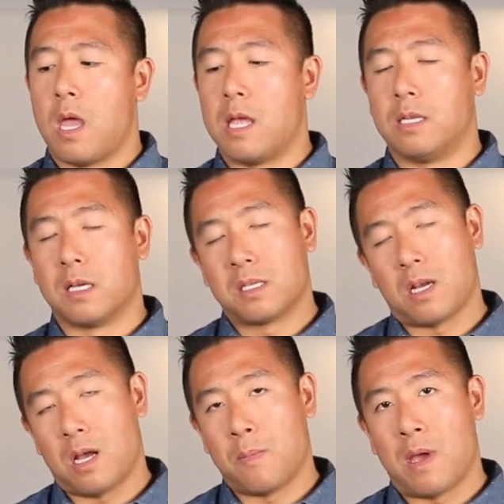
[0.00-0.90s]
It does
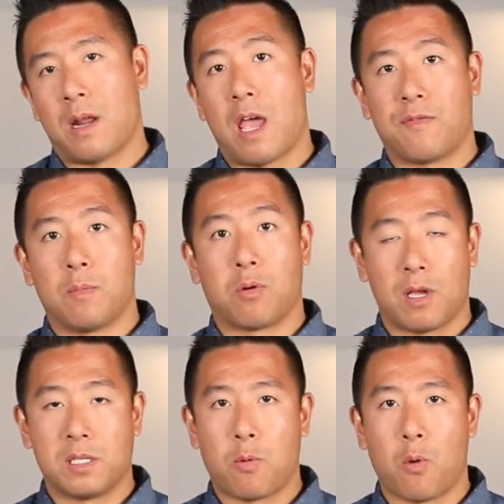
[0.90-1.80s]
come at a hefty
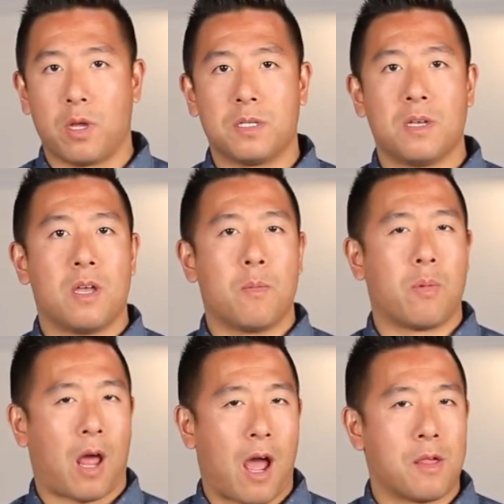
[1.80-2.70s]
price point,
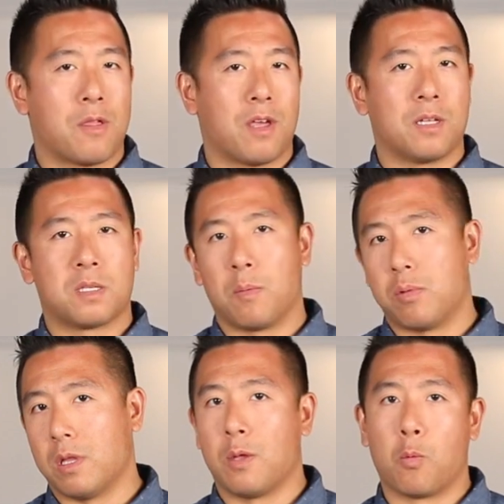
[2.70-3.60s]
but I think it's
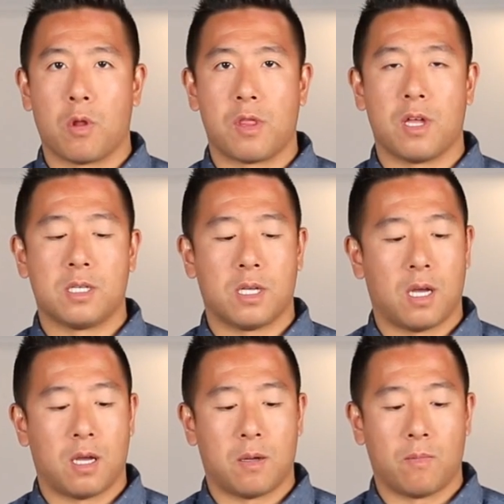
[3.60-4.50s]
completely worth it,
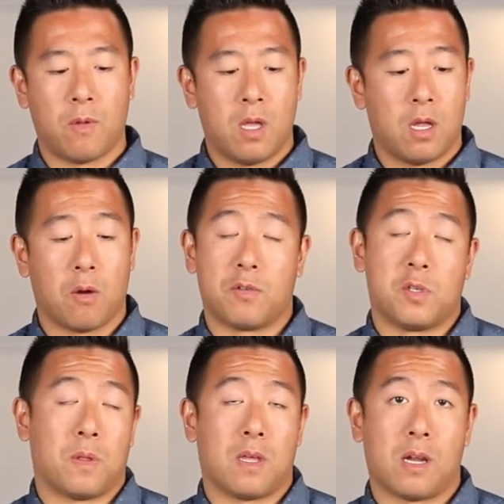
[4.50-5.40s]

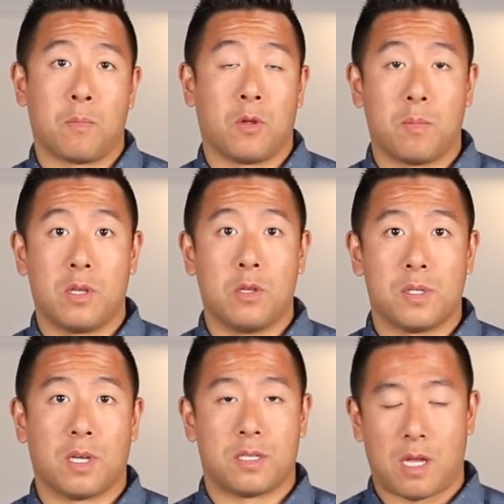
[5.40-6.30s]
assuming that I'm going to be
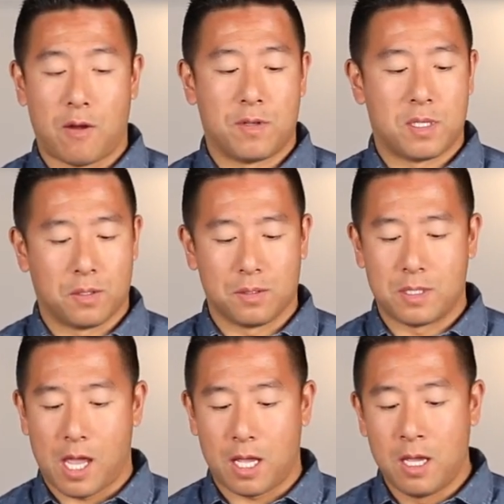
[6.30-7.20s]
using it every single
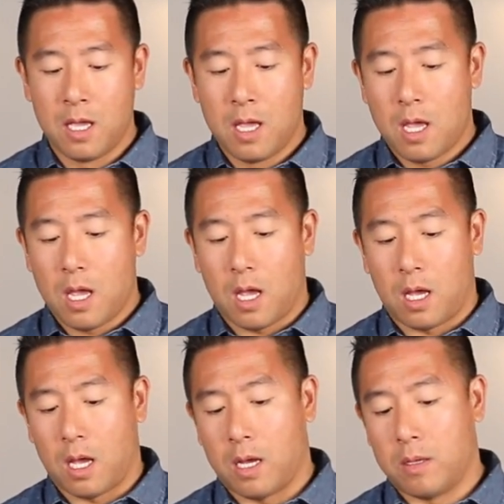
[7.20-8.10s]
day.
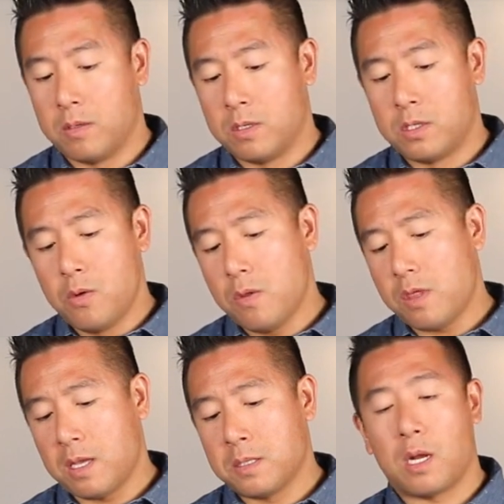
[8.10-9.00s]
Two
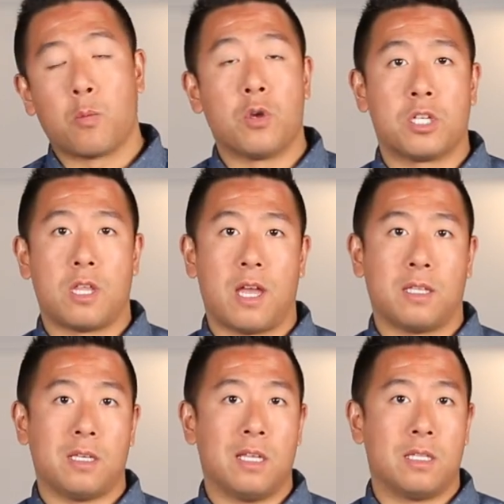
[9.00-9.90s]
things that I wish
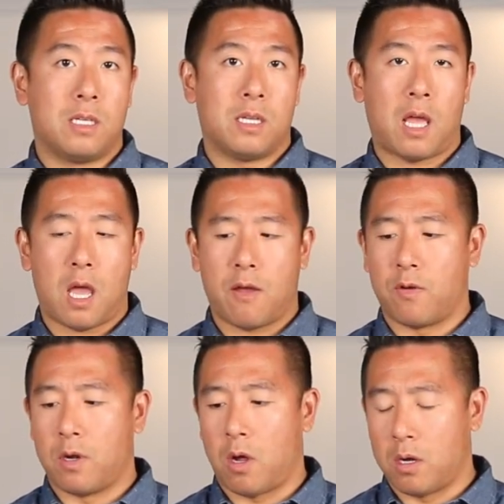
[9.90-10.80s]
that it did
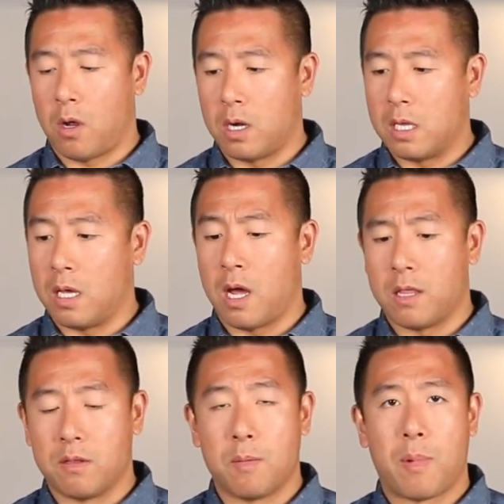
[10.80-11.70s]
have on
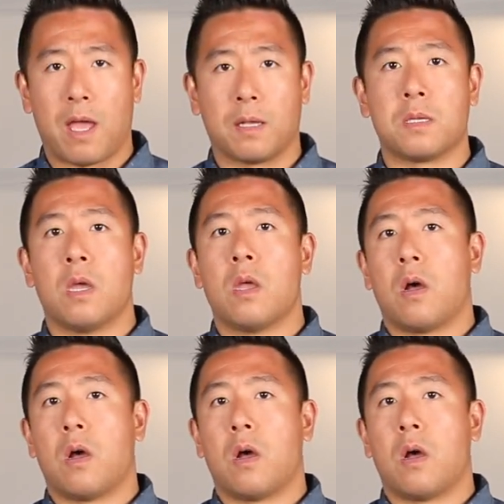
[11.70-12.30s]
either of the bags.